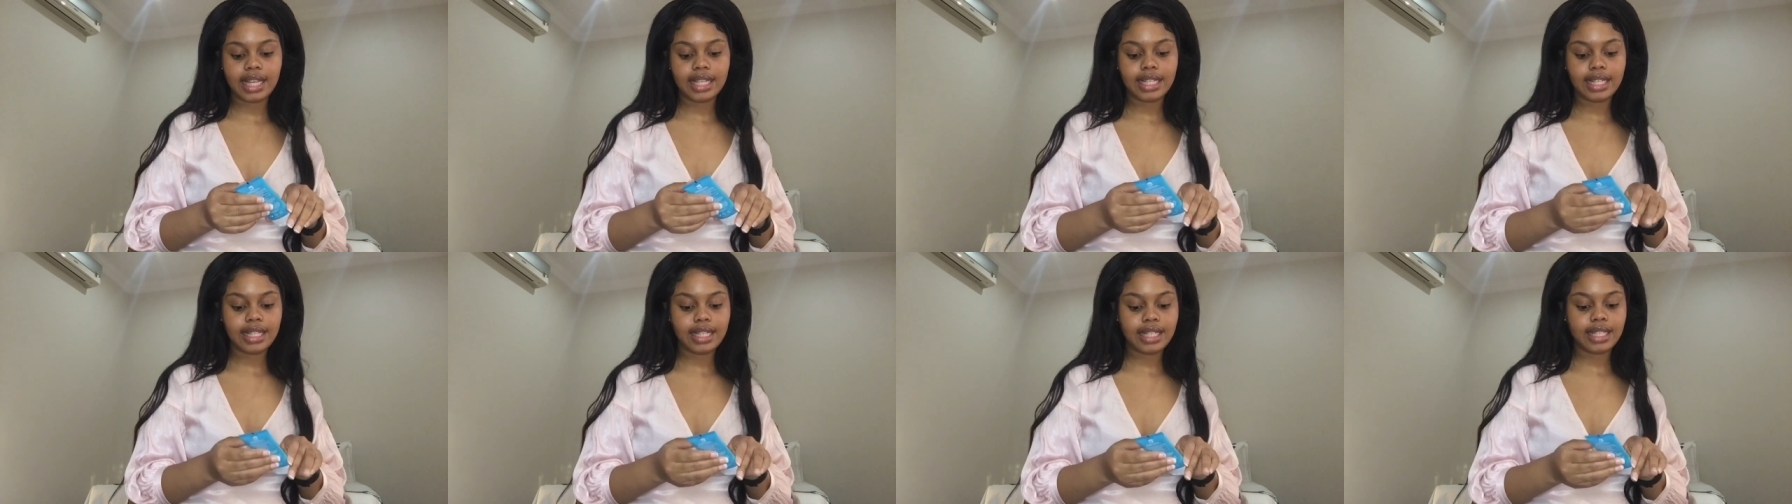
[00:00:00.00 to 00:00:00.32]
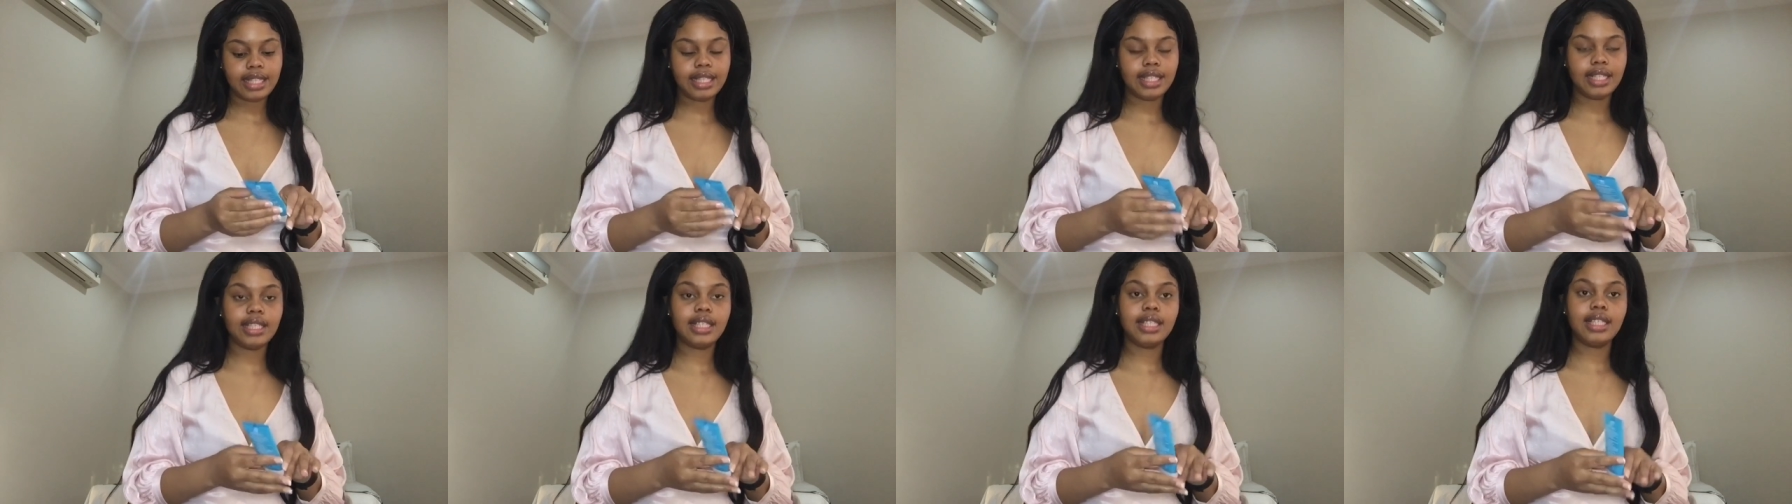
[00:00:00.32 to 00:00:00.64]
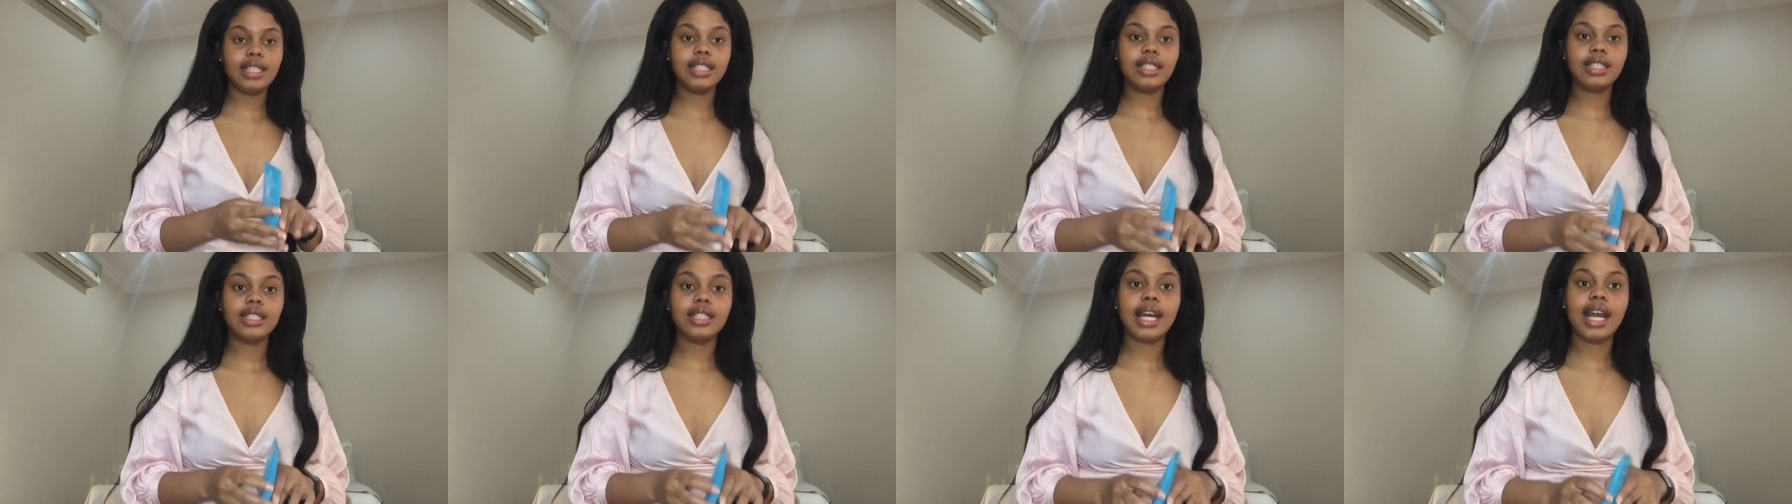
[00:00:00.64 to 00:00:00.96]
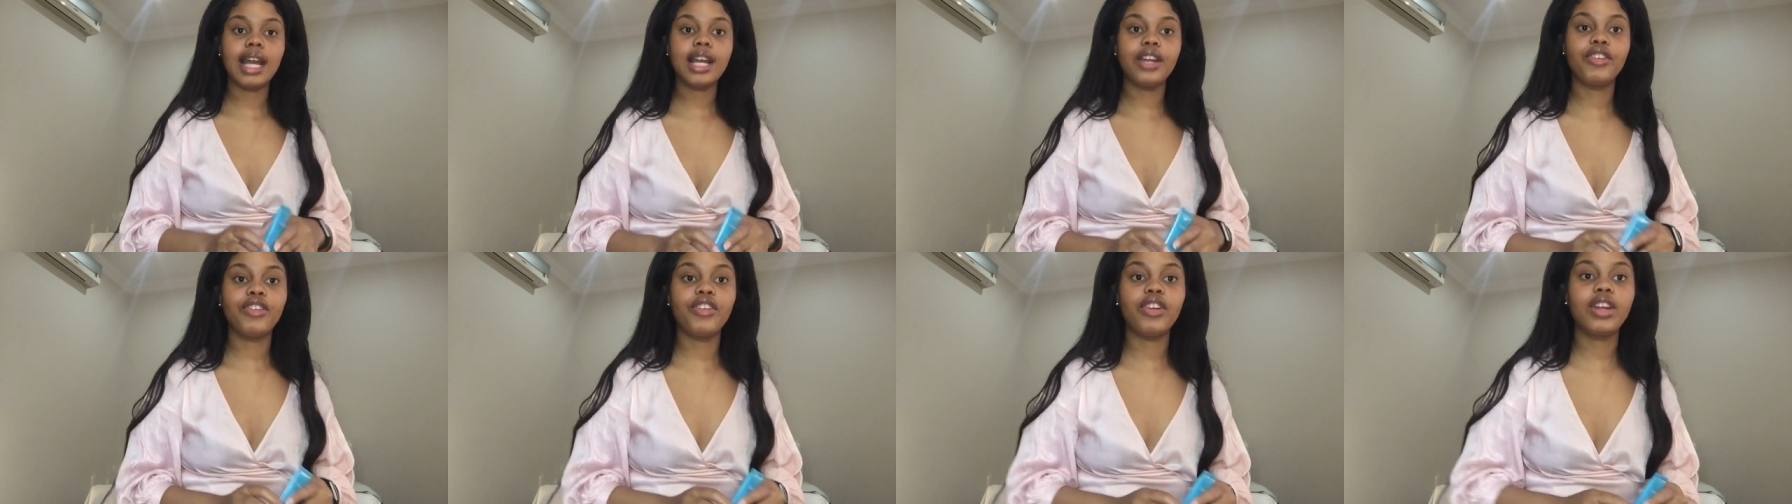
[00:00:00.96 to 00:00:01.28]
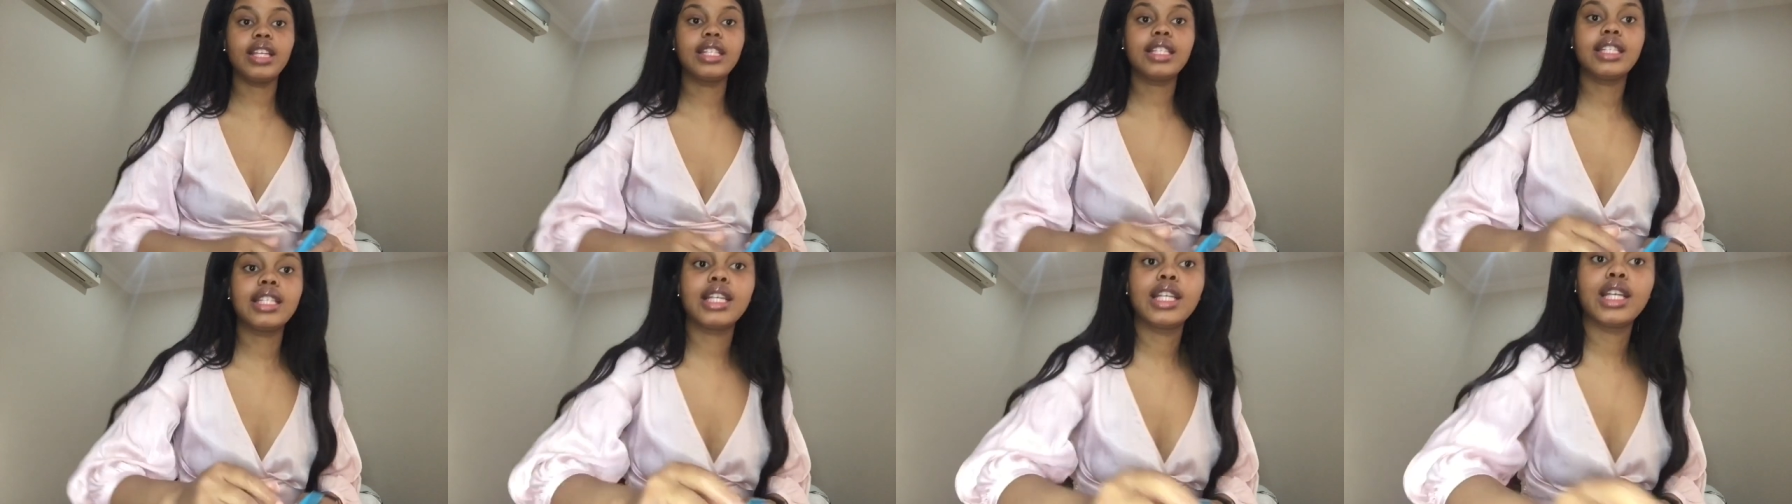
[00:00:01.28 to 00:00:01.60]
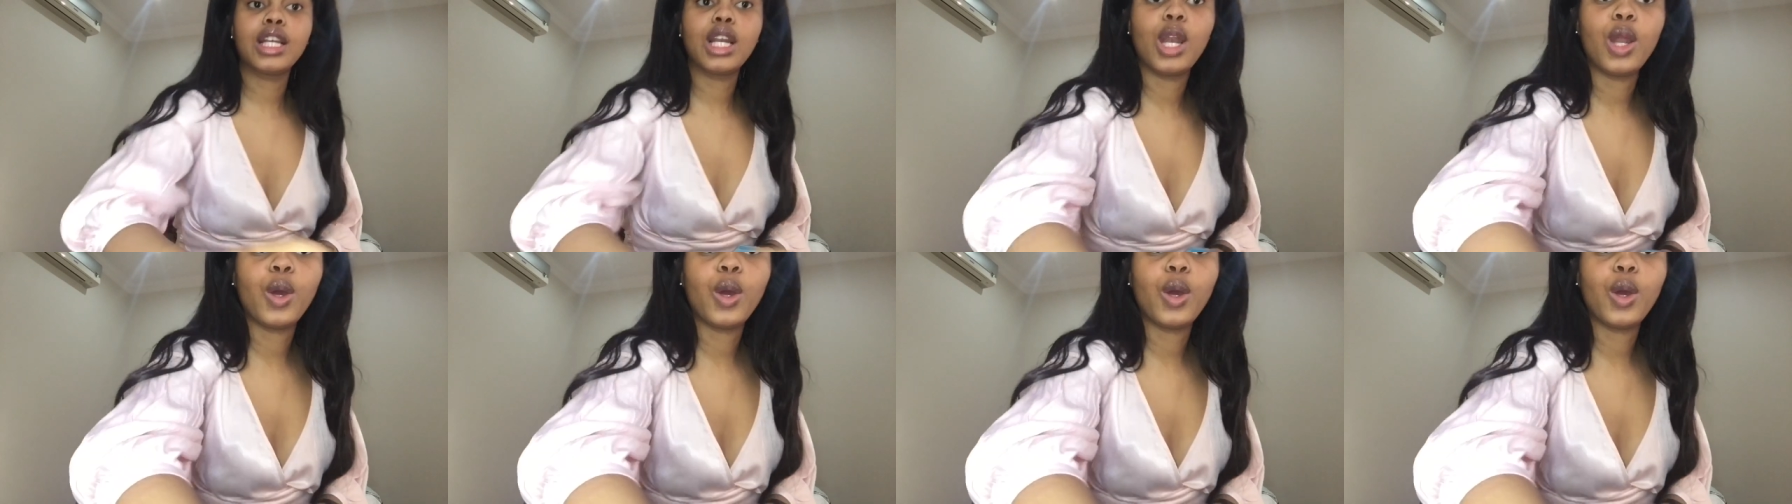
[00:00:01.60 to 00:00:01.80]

City Shield Hydrating